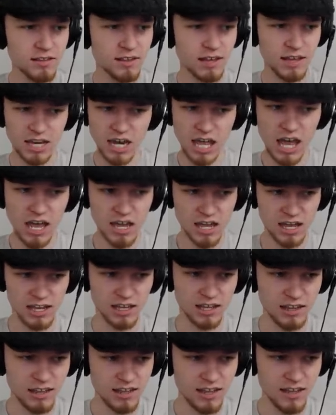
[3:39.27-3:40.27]
And
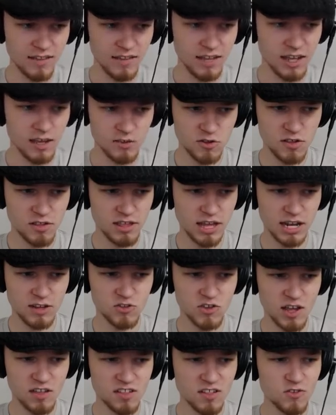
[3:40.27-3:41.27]
hey, the engines had a
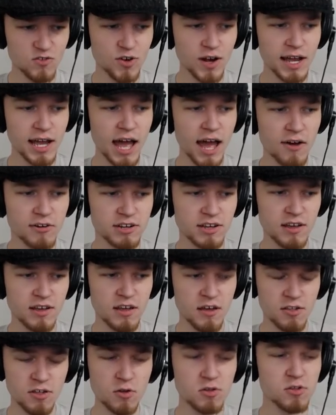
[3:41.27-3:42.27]
chance to dry out,
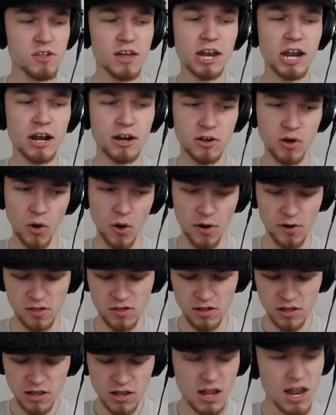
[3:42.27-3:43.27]
so set our
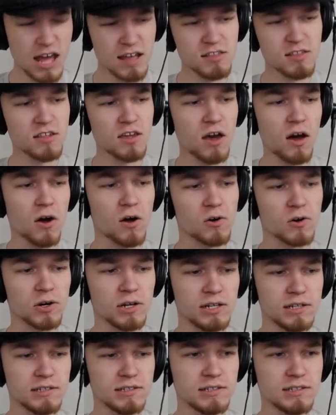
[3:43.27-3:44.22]
course! Let's go!